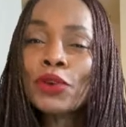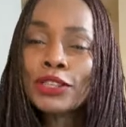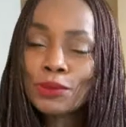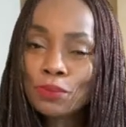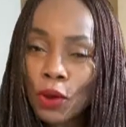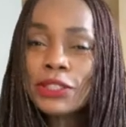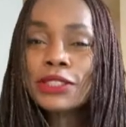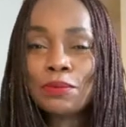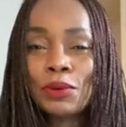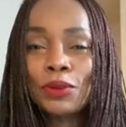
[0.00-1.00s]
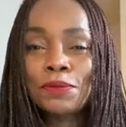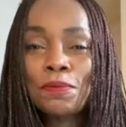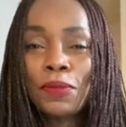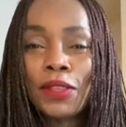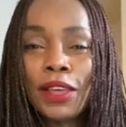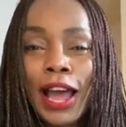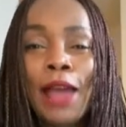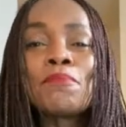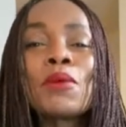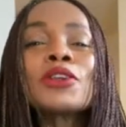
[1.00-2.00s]
responsible.
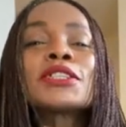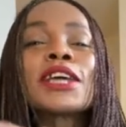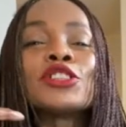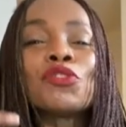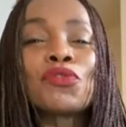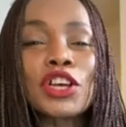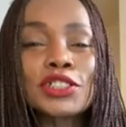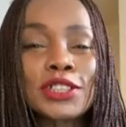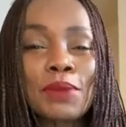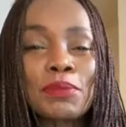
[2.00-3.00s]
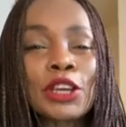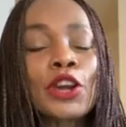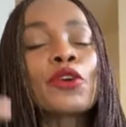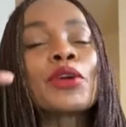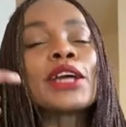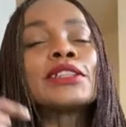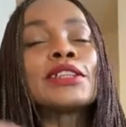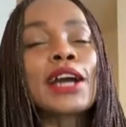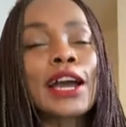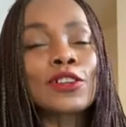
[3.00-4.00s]
I must take the first step in creating
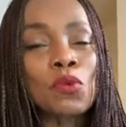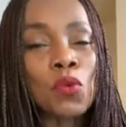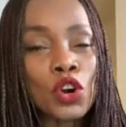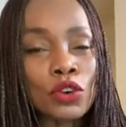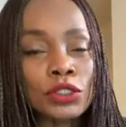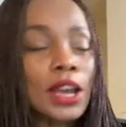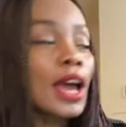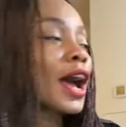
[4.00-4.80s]
the kind of world